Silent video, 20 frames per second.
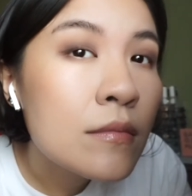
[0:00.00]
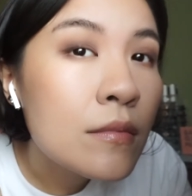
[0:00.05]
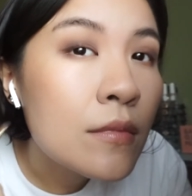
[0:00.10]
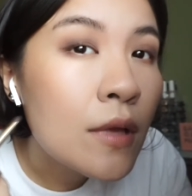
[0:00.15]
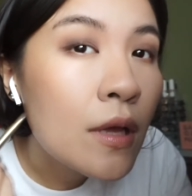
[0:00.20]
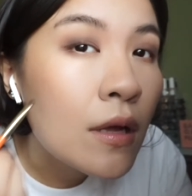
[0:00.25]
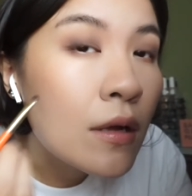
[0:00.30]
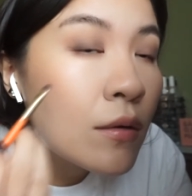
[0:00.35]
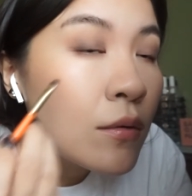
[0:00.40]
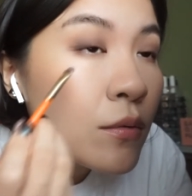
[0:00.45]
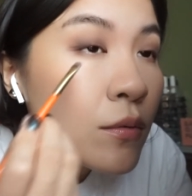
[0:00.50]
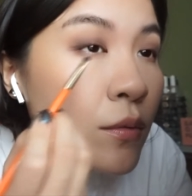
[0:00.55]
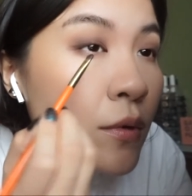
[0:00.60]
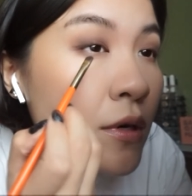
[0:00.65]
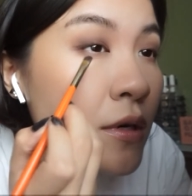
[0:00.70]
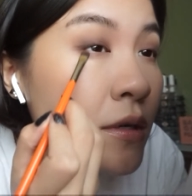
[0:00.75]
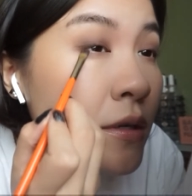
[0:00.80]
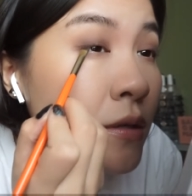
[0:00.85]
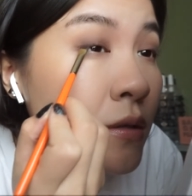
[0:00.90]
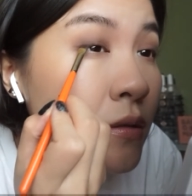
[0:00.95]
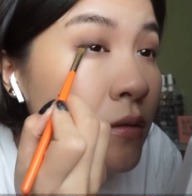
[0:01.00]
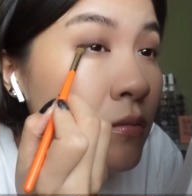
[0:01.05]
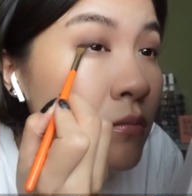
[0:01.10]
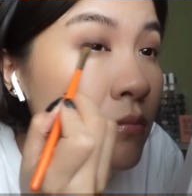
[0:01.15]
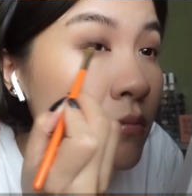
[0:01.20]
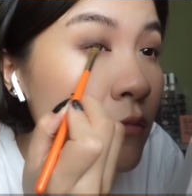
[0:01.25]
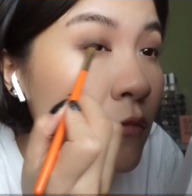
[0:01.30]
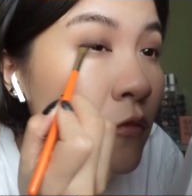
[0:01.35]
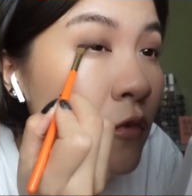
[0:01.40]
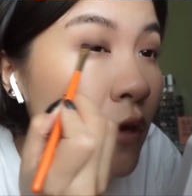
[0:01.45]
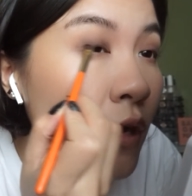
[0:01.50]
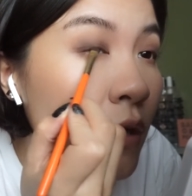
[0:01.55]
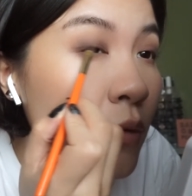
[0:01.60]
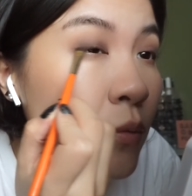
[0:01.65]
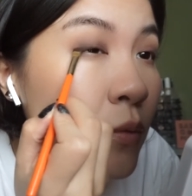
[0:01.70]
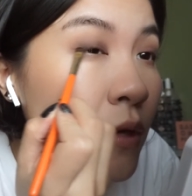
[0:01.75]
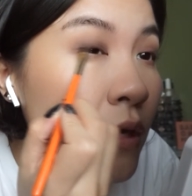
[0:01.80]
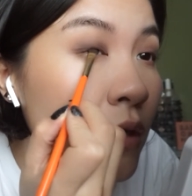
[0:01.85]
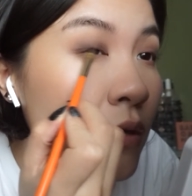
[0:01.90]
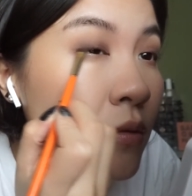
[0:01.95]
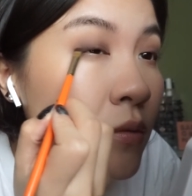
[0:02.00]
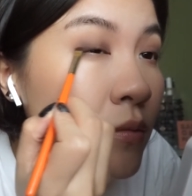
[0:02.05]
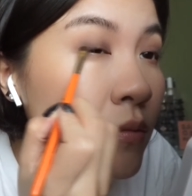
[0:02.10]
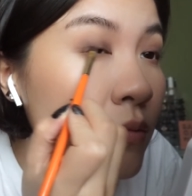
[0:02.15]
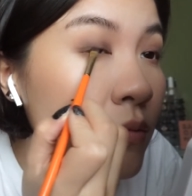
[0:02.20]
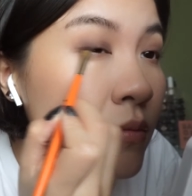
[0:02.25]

Yeah, it works quite well